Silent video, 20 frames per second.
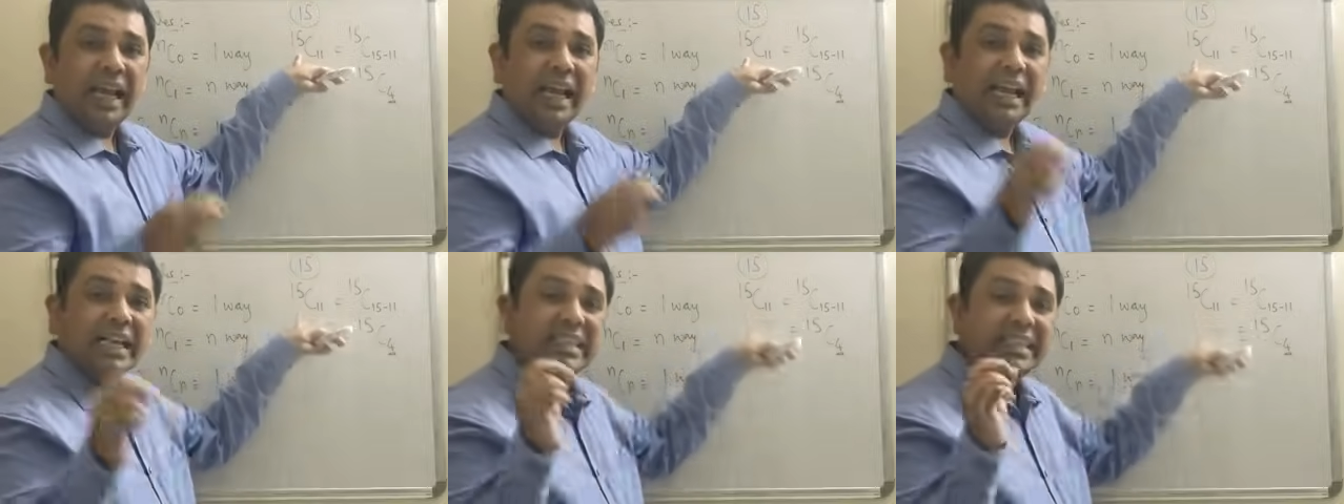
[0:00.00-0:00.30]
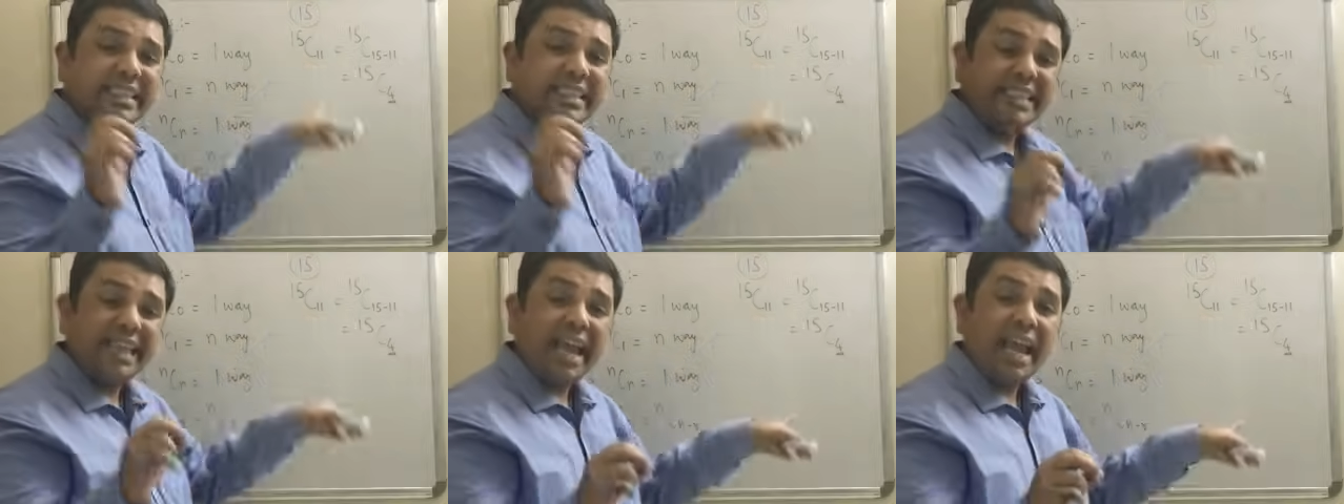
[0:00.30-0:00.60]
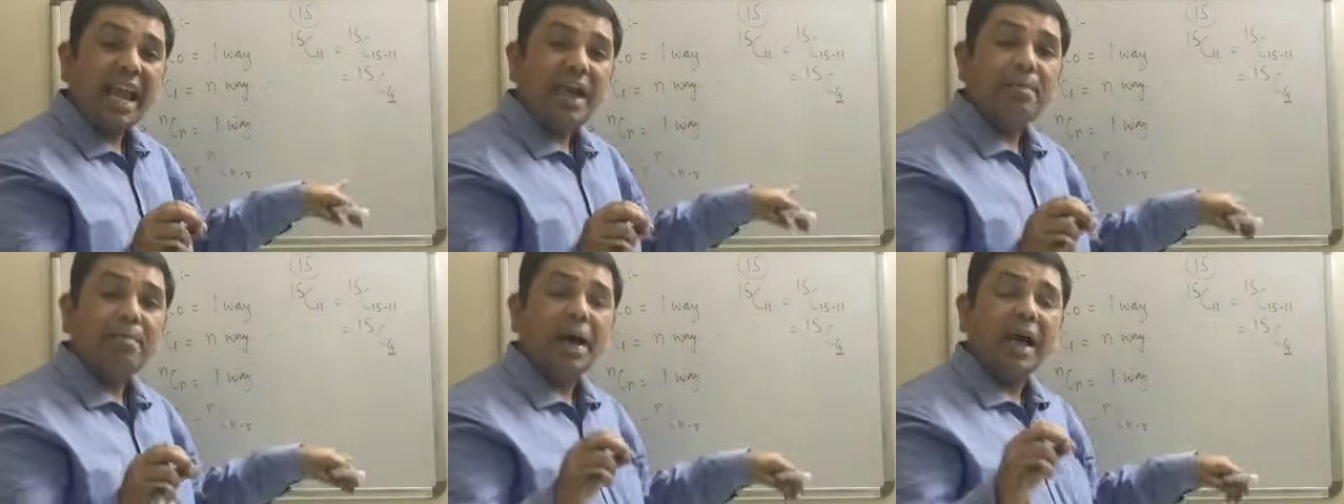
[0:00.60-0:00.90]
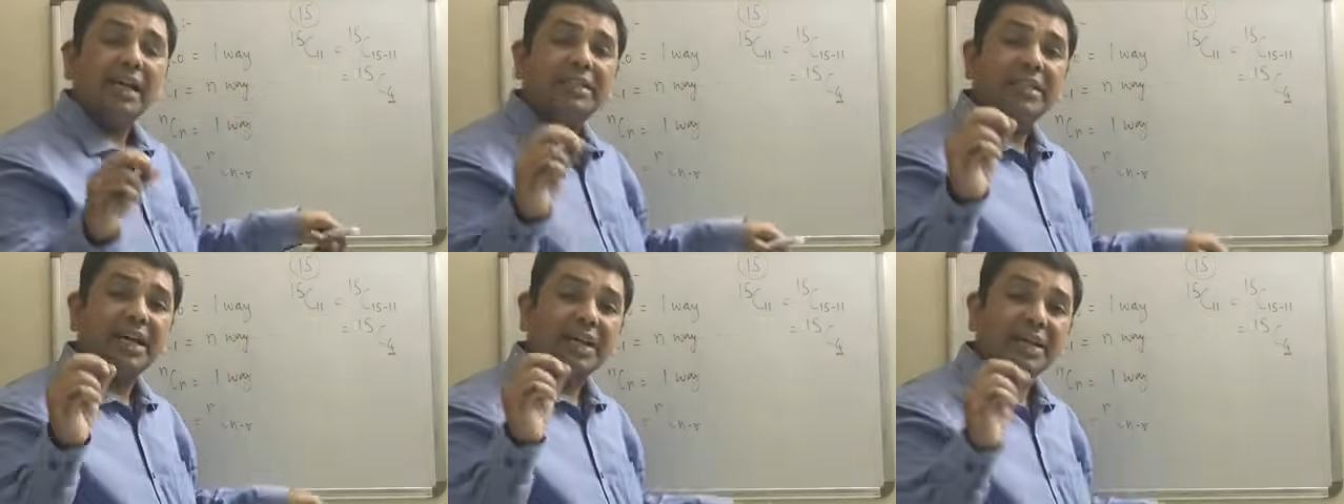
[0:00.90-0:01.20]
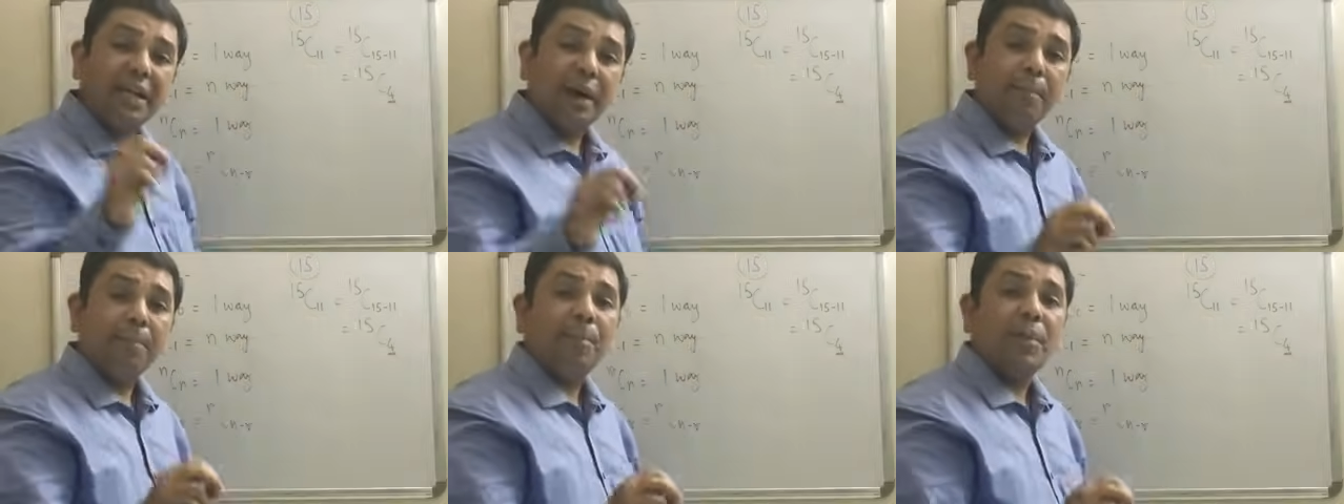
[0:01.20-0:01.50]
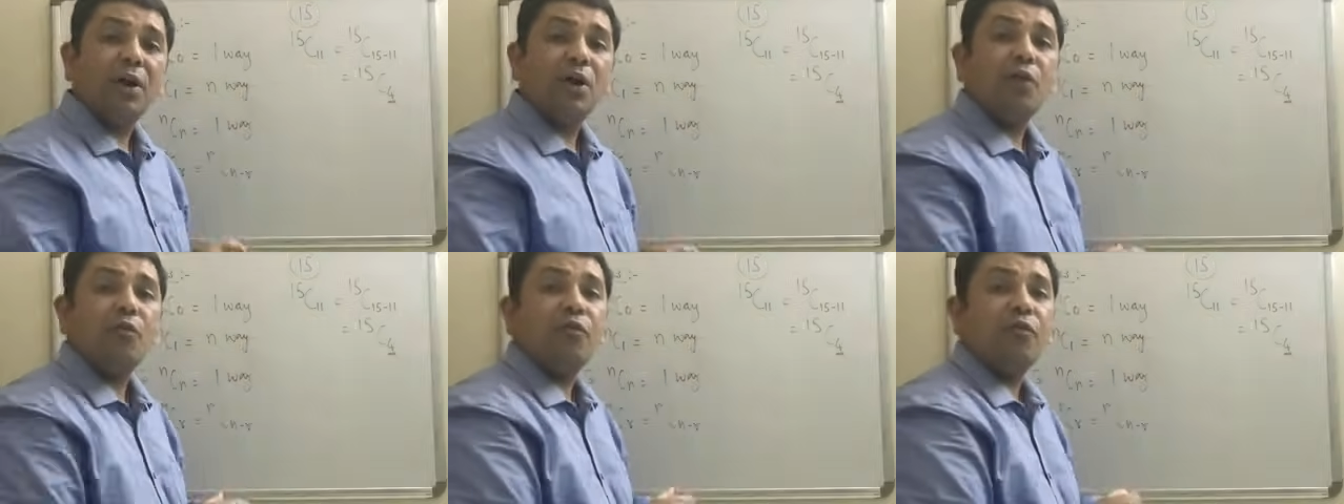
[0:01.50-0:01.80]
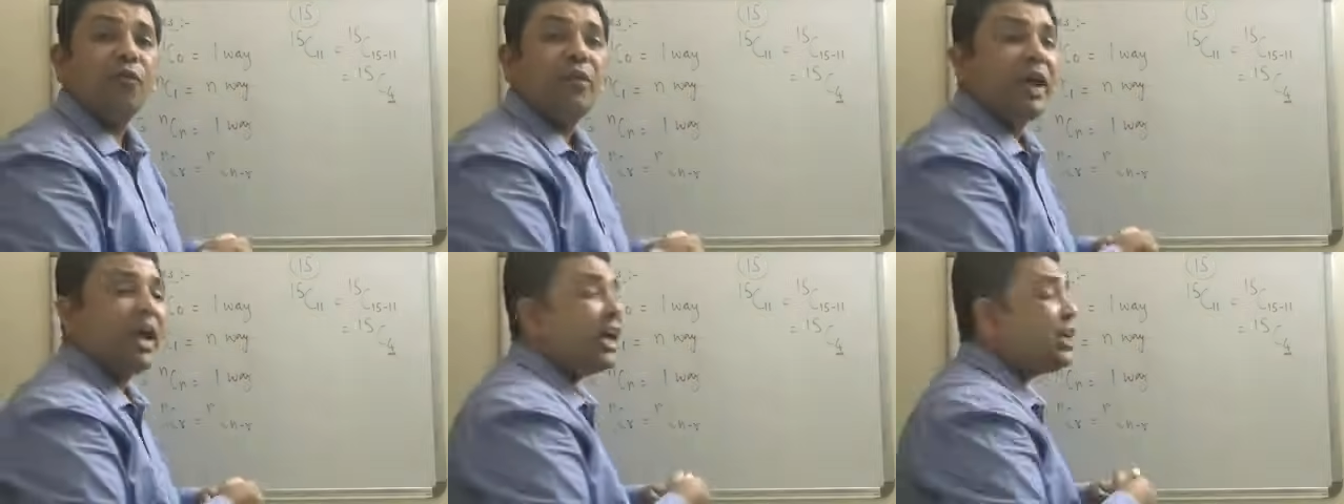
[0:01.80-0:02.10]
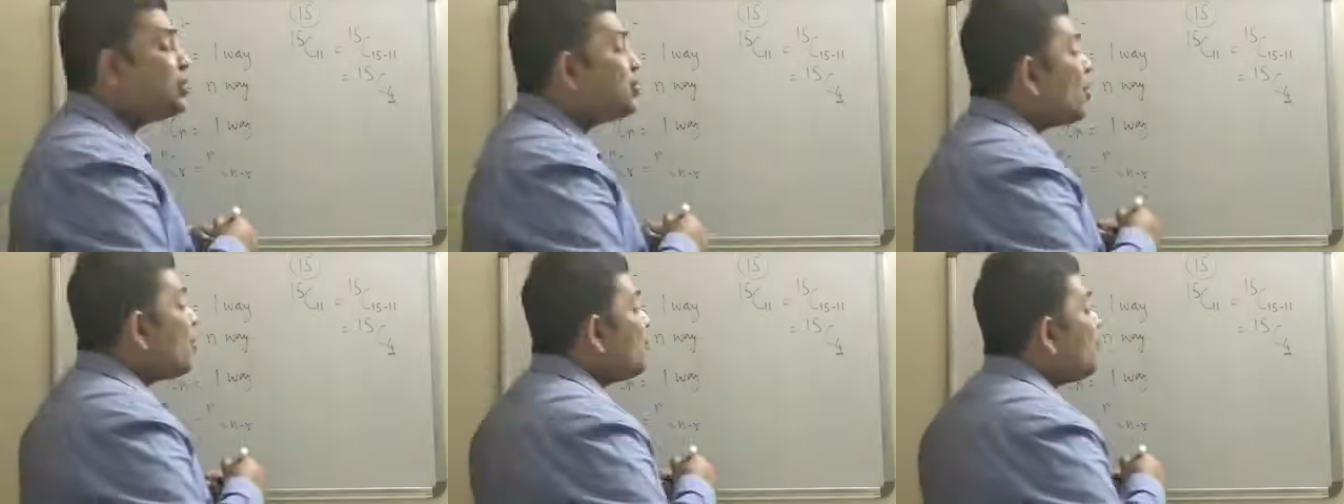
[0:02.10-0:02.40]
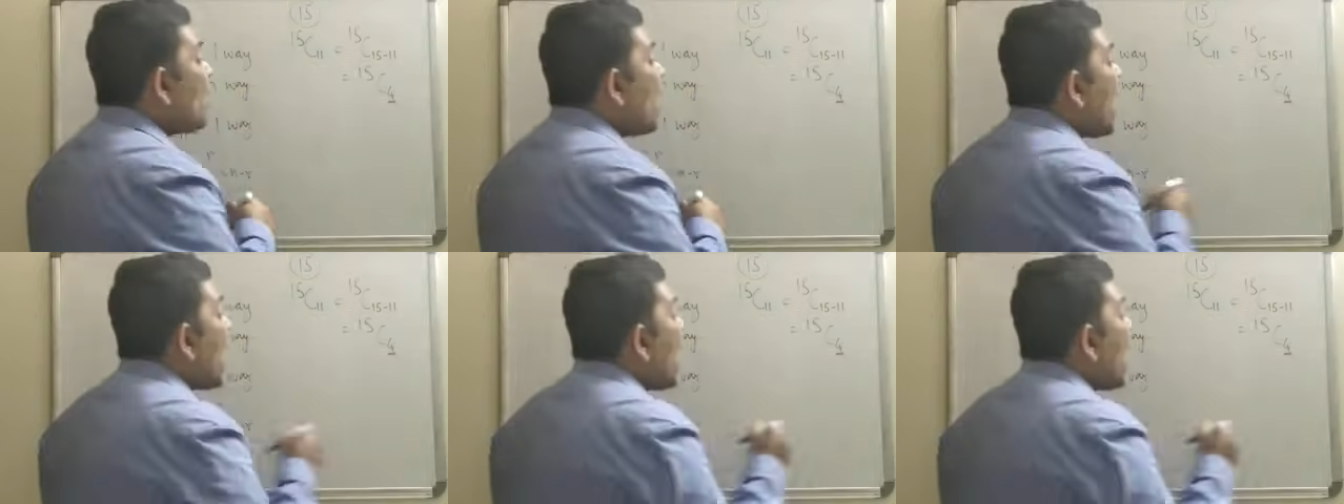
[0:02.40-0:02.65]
is same as the number of ways of